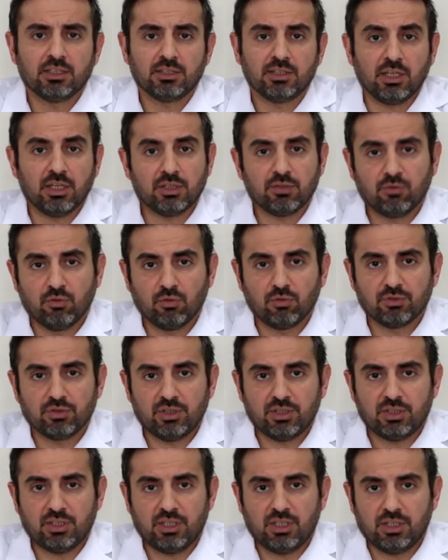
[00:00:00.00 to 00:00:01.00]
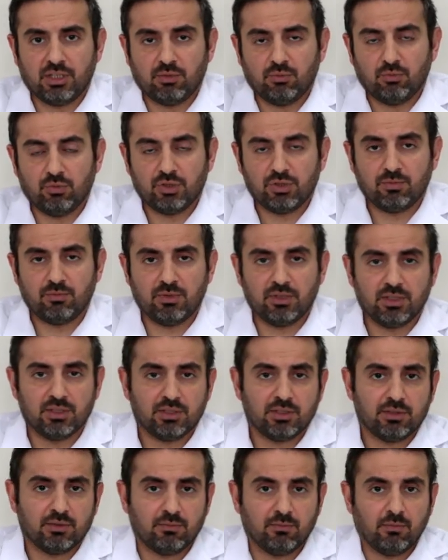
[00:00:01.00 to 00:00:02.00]
stage 4 disease, which
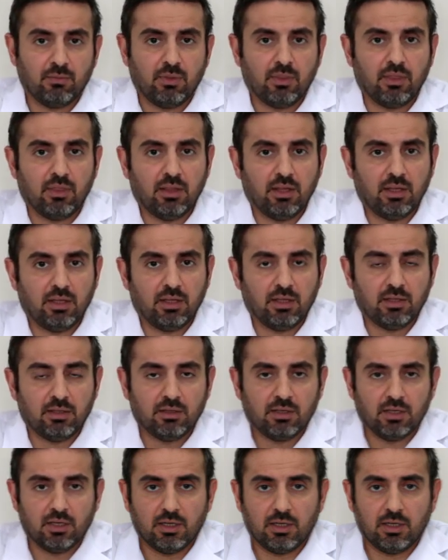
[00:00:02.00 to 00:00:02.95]
means the